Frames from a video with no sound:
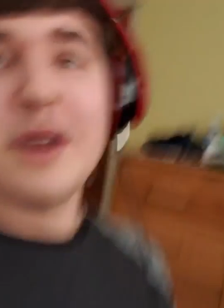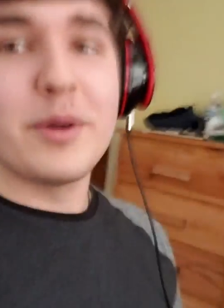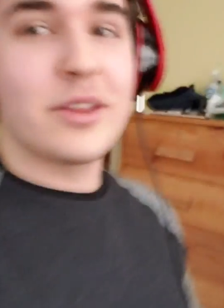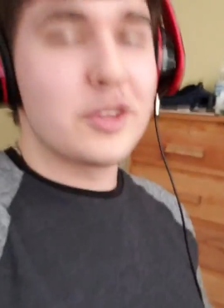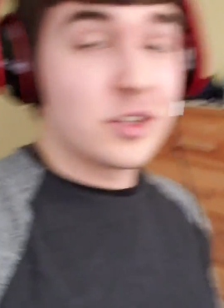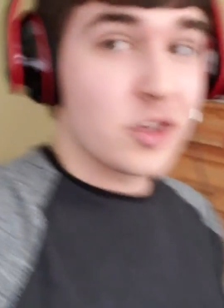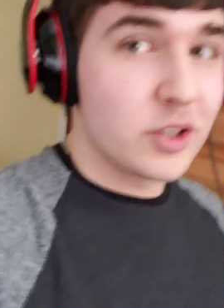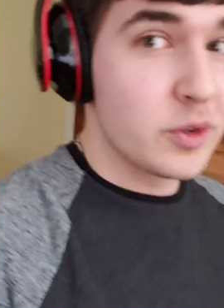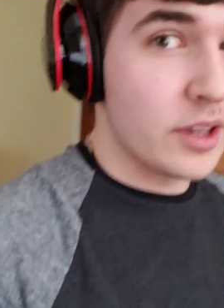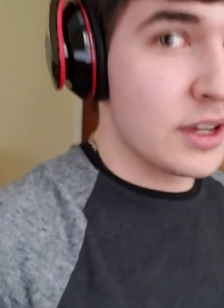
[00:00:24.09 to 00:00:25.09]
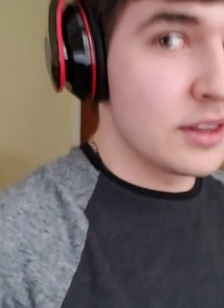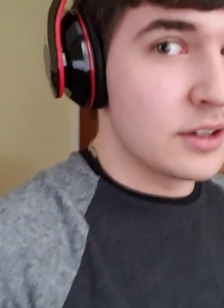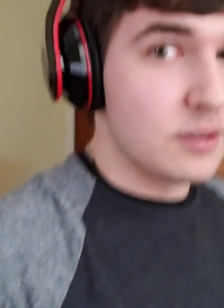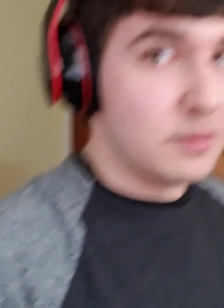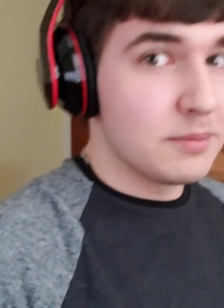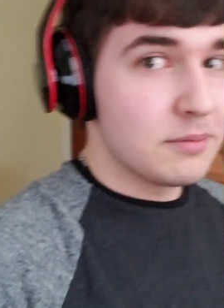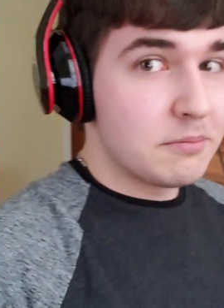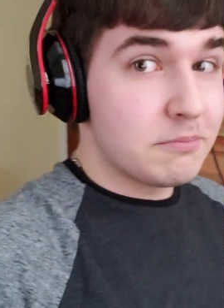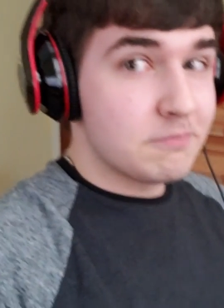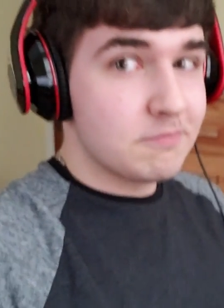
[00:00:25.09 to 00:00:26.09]
I wanted to just do like a little
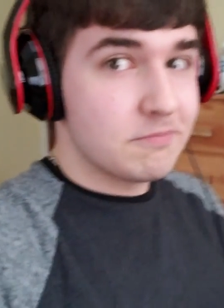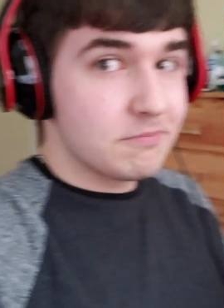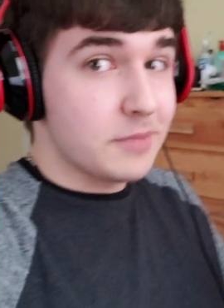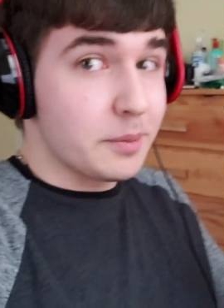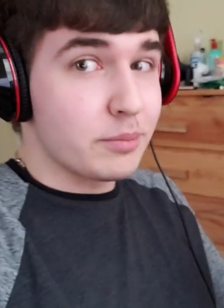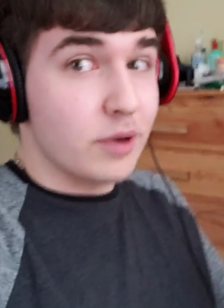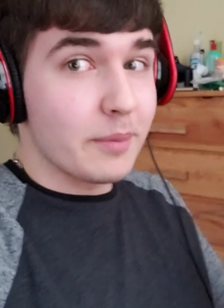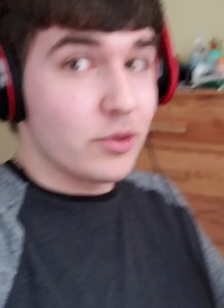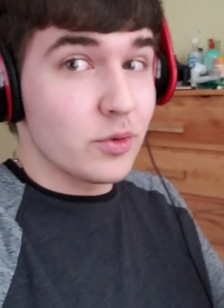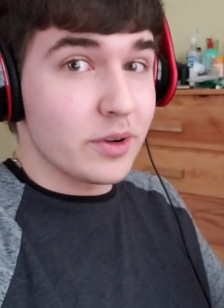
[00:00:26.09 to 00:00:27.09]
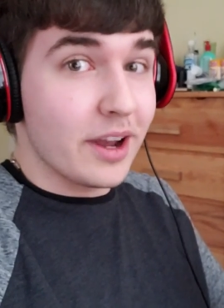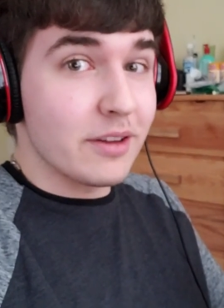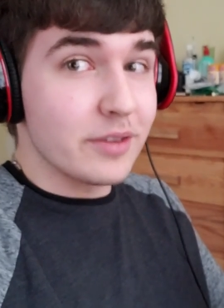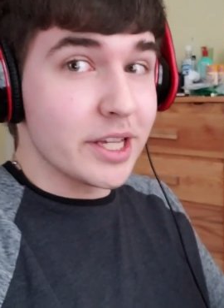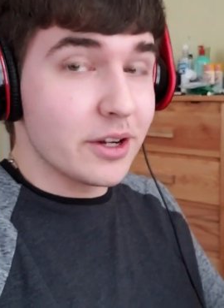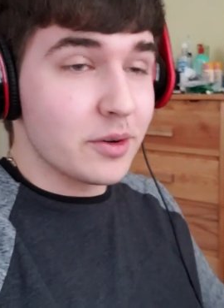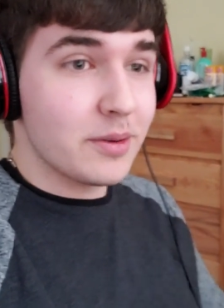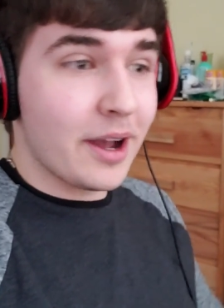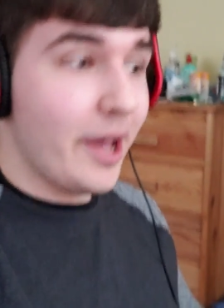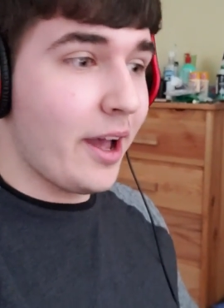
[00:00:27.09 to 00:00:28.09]
impromptu kind of video.
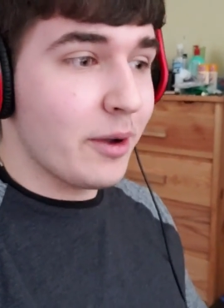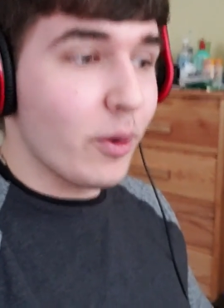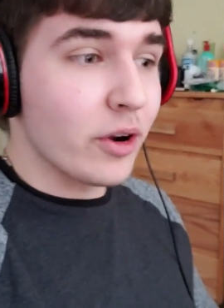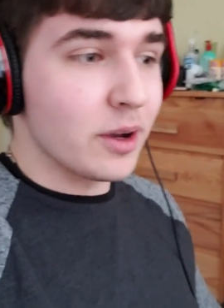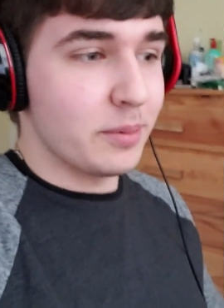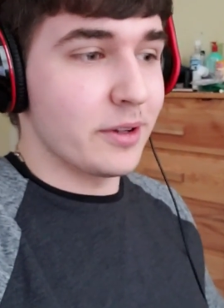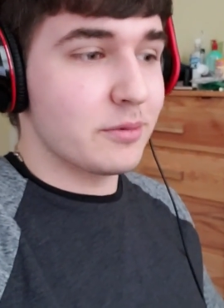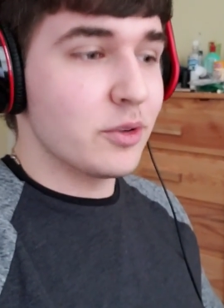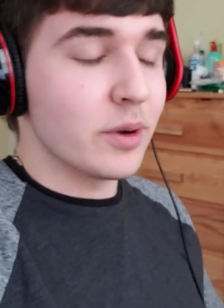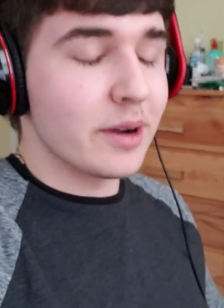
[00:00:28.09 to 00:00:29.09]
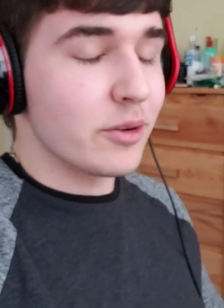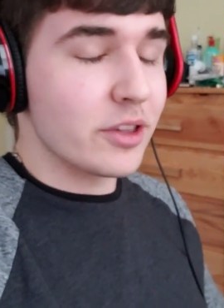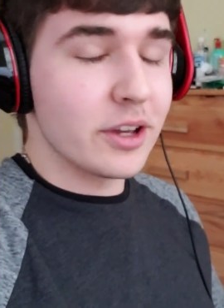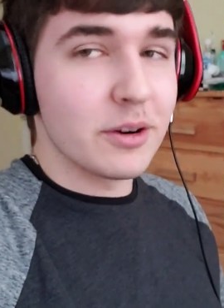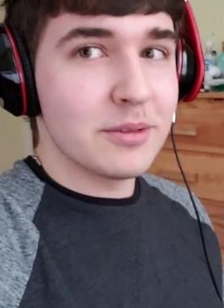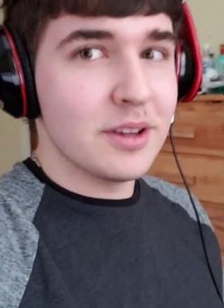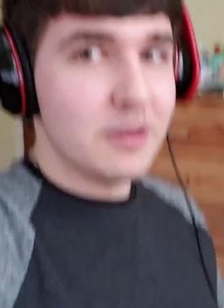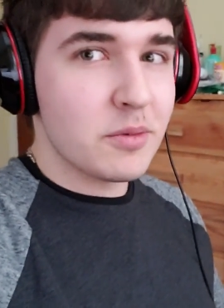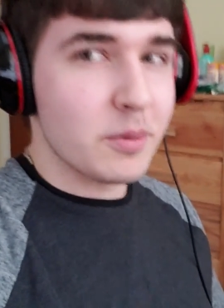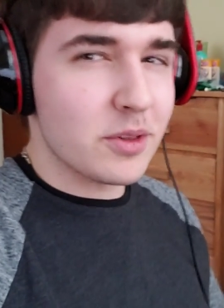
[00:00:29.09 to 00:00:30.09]
I woke up like 2 hours ago,
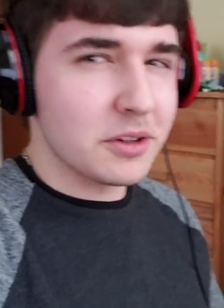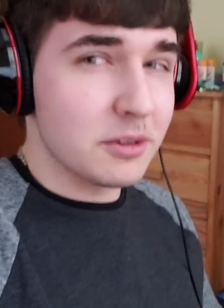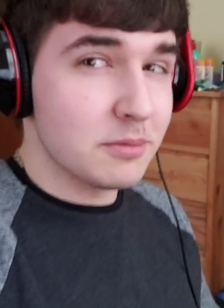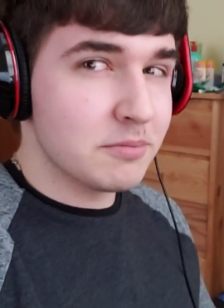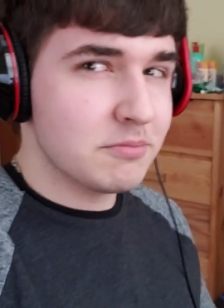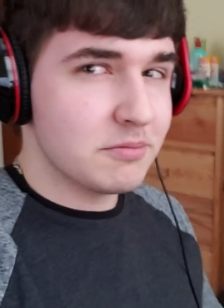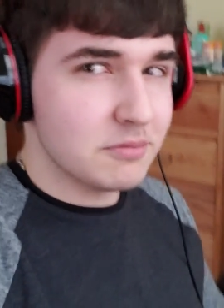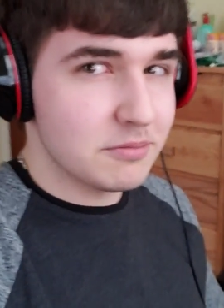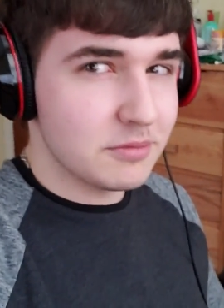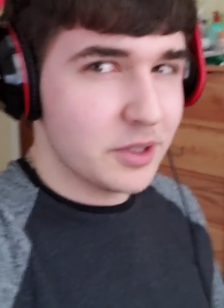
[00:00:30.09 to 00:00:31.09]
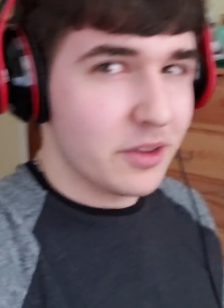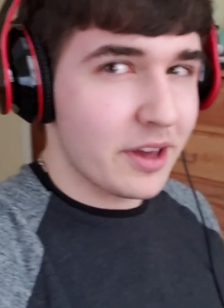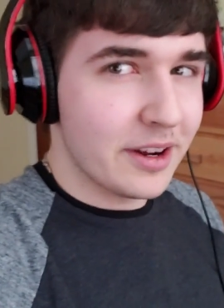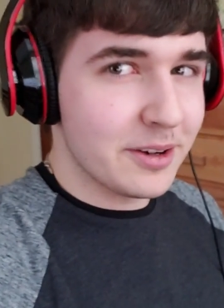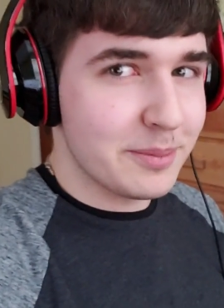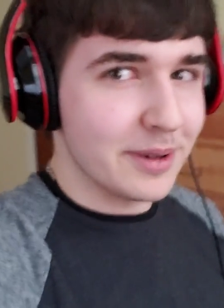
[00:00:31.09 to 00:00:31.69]
so I'm still a little tired,